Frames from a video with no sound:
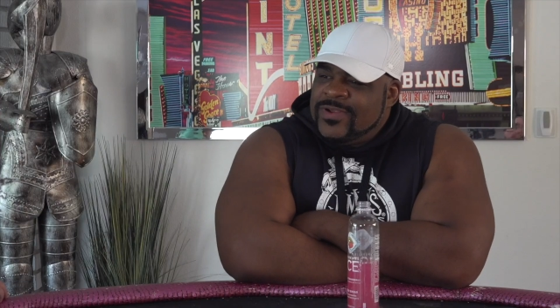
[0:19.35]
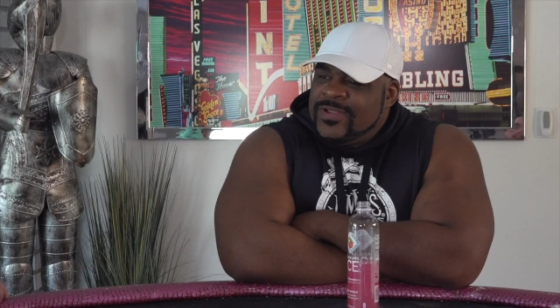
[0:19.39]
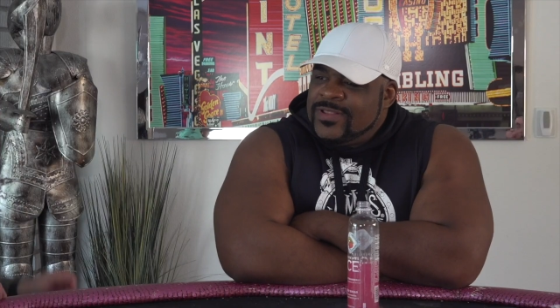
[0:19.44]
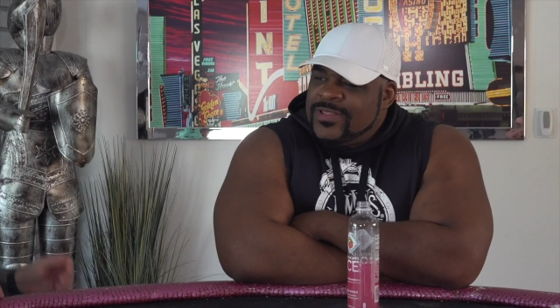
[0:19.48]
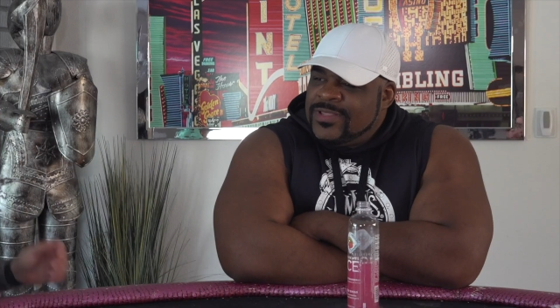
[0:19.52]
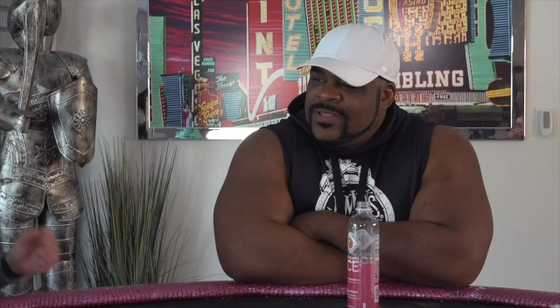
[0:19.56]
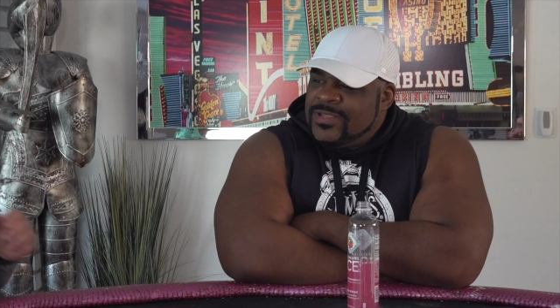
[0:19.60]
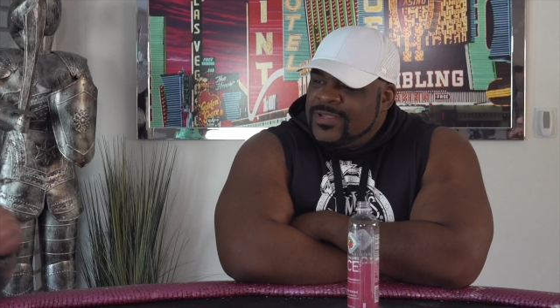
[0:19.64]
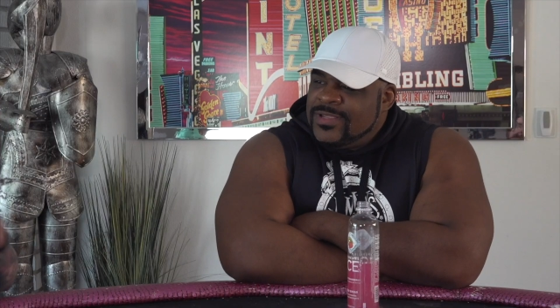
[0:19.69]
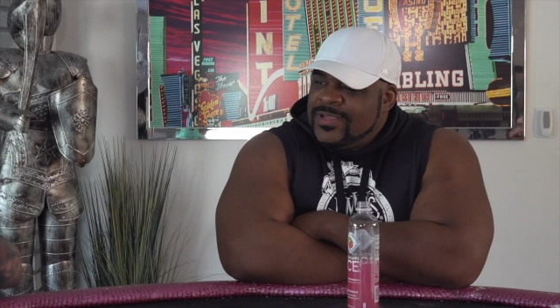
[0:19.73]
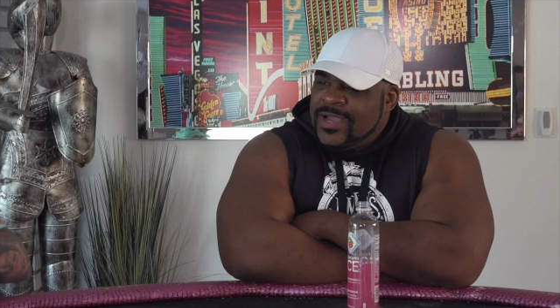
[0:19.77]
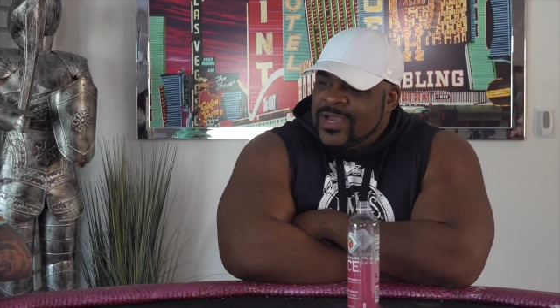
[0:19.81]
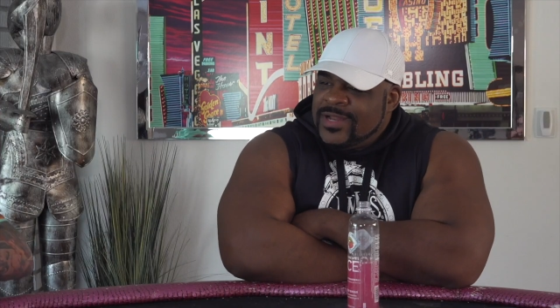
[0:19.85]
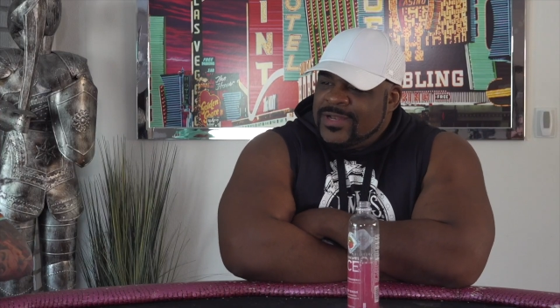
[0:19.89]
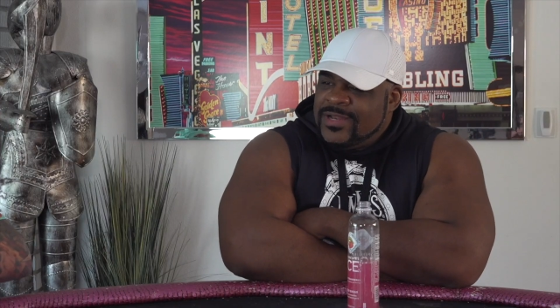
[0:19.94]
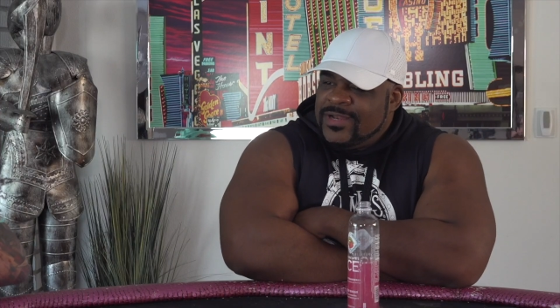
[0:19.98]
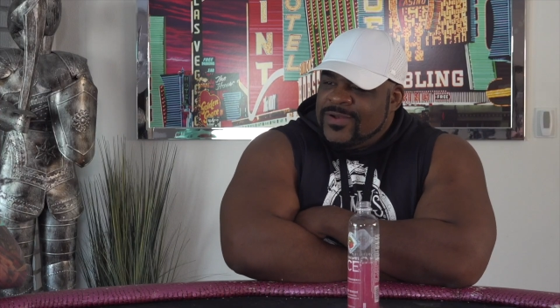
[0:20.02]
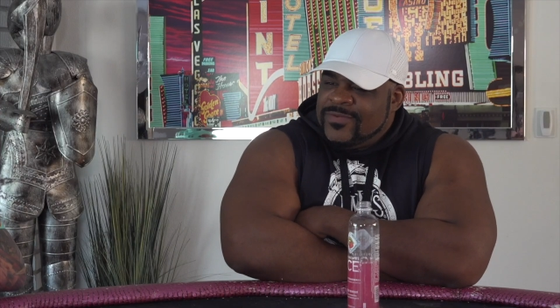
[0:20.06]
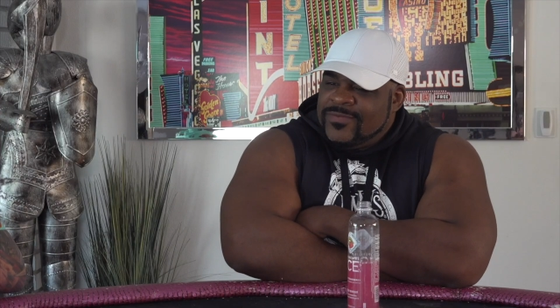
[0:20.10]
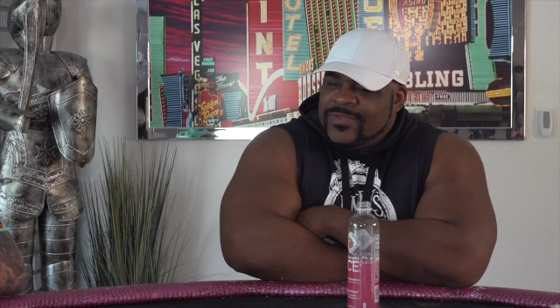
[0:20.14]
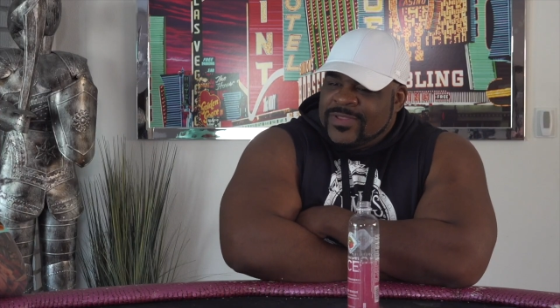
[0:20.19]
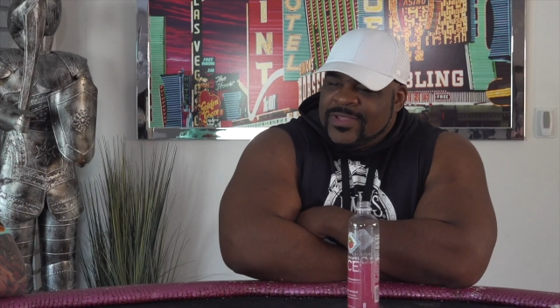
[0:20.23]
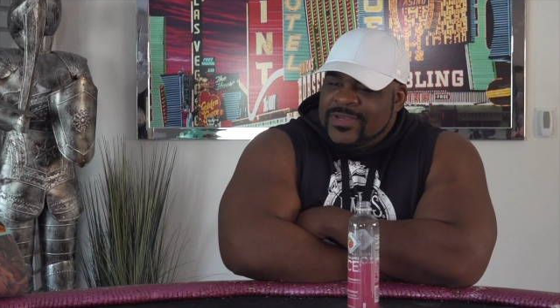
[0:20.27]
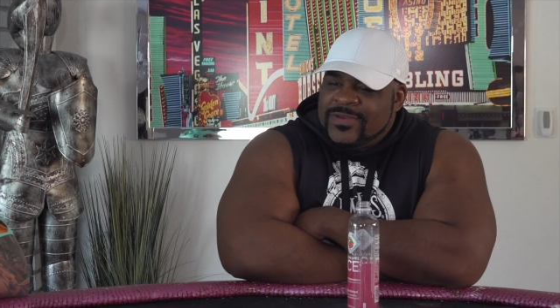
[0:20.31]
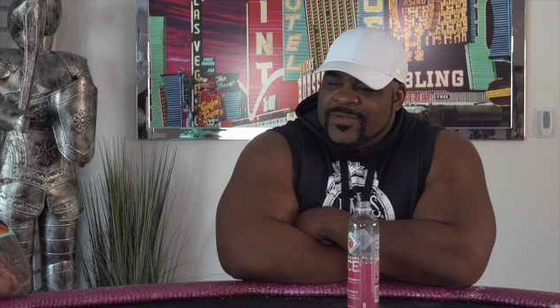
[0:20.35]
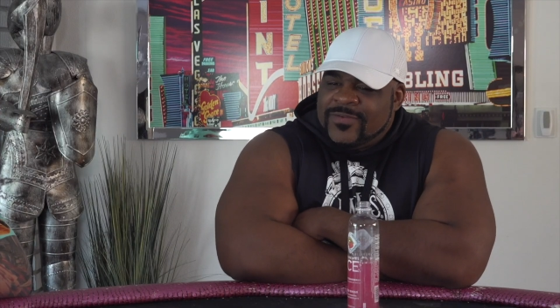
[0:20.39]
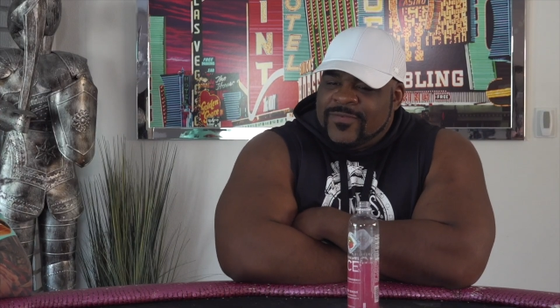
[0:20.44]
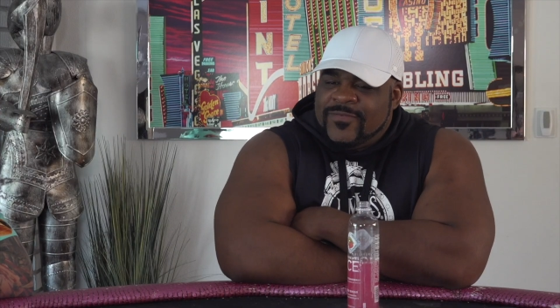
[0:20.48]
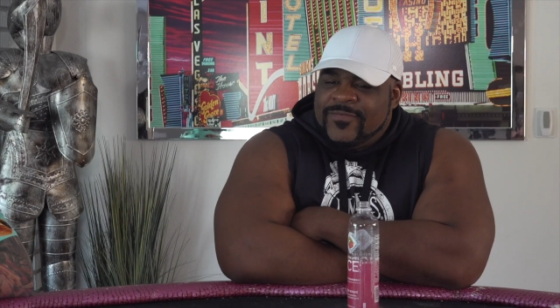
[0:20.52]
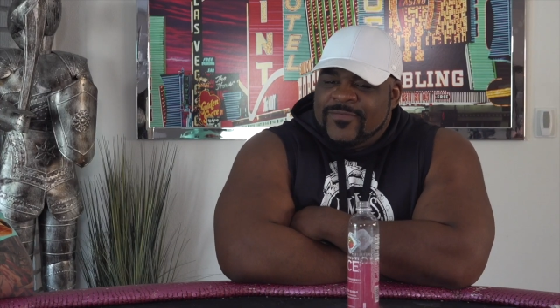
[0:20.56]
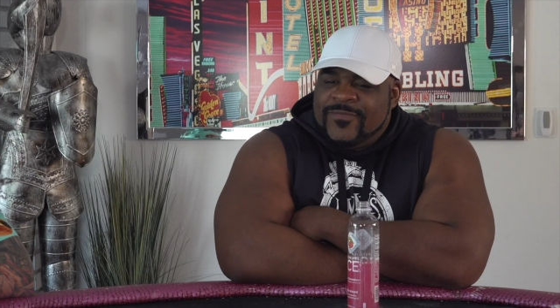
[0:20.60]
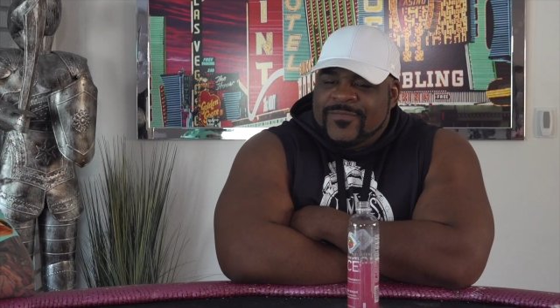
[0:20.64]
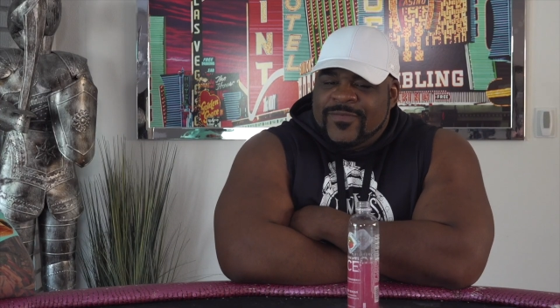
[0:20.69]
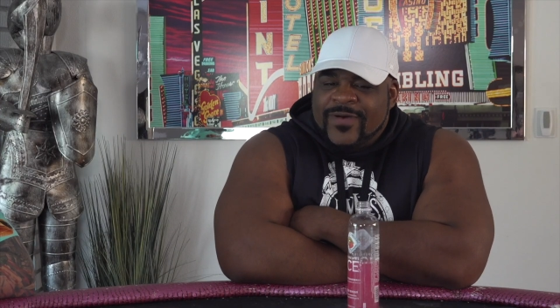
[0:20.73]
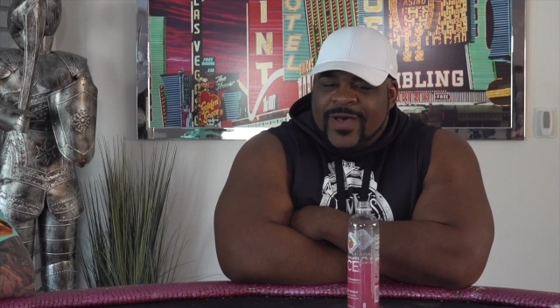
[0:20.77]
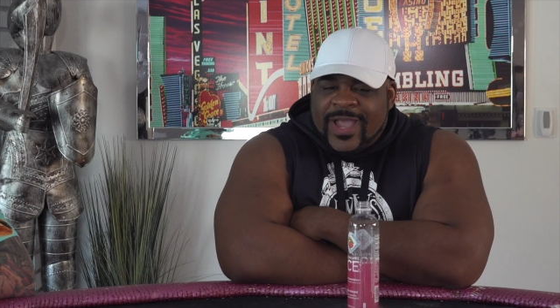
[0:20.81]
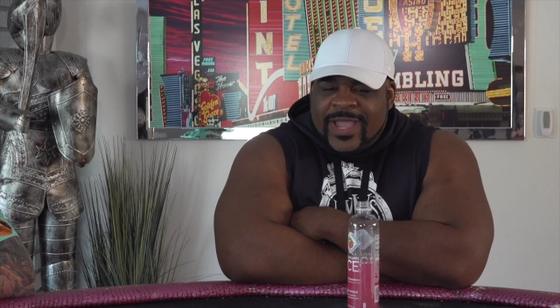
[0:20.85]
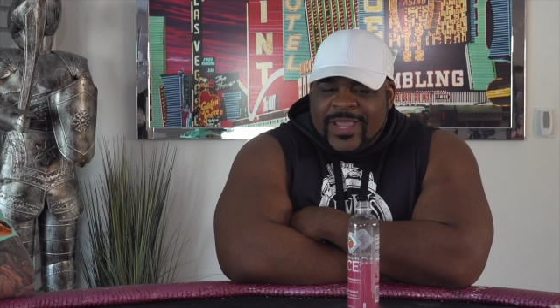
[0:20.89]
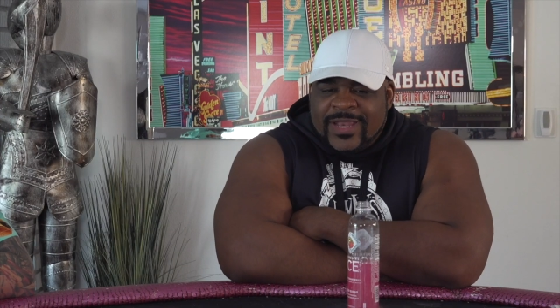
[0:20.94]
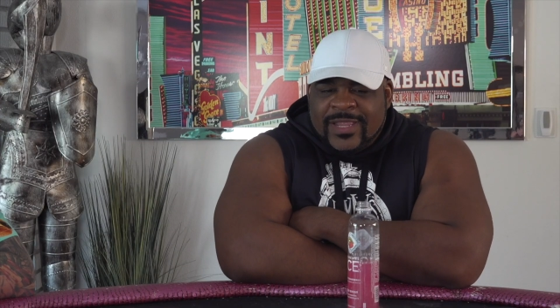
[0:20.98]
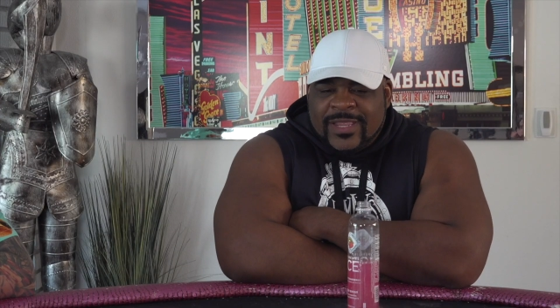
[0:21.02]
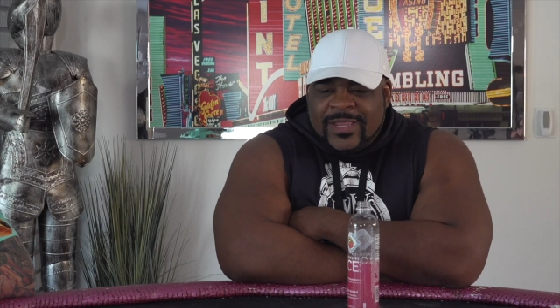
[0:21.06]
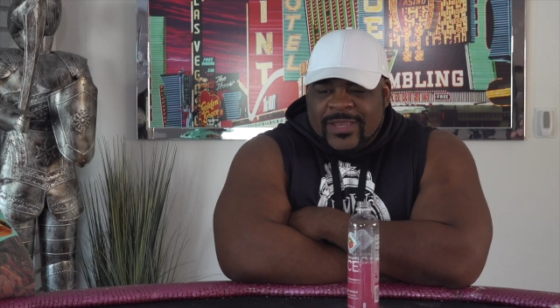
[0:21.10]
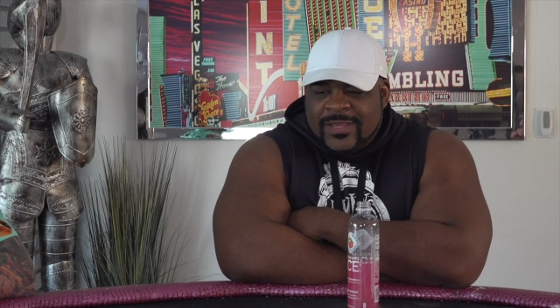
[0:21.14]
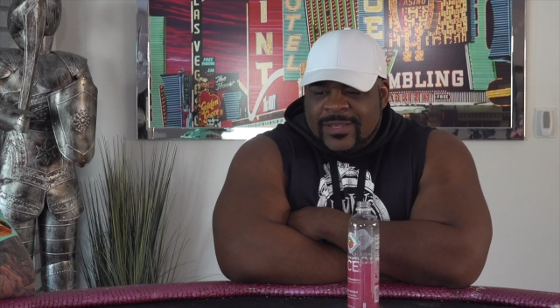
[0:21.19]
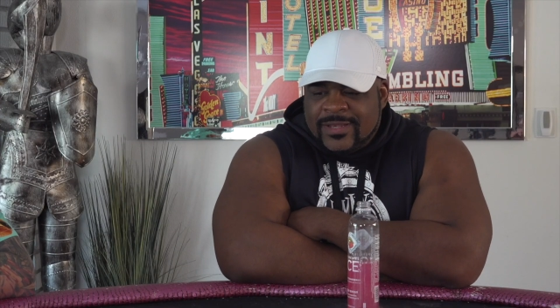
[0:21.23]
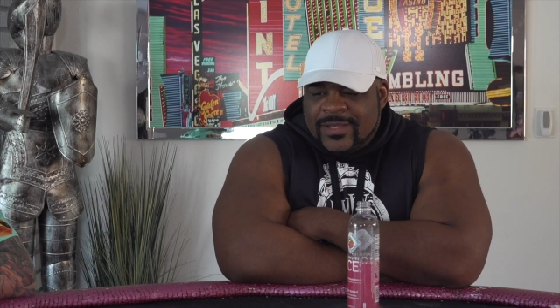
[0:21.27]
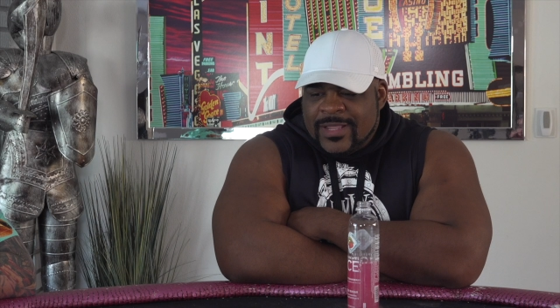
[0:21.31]
really define
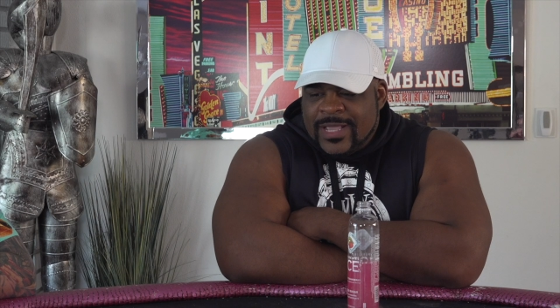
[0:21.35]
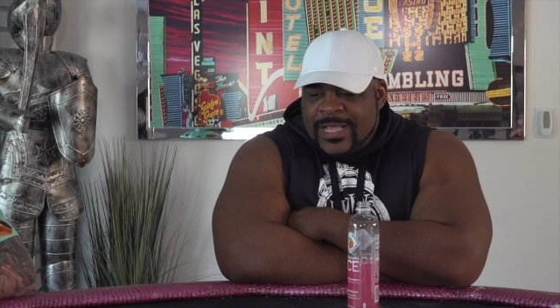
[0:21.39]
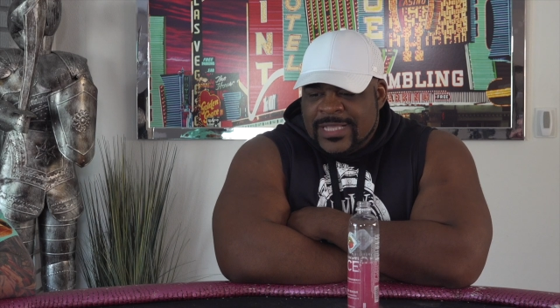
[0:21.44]
it